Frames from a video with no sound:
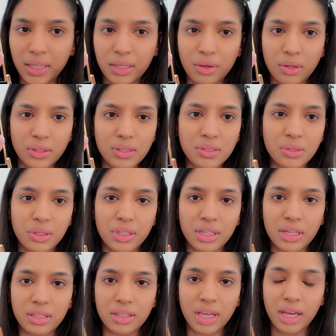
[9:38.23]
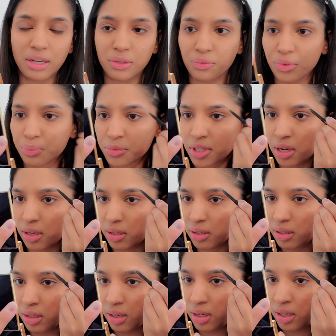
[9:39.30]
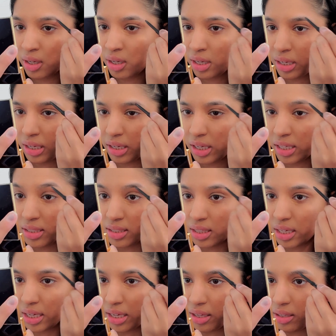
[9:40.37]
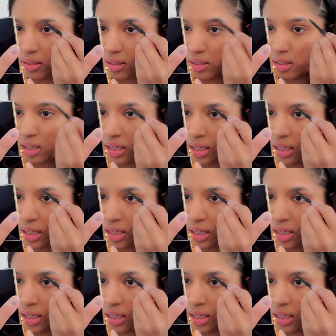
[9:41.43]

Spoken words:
like, all this started at the end of Ramzan into Eid,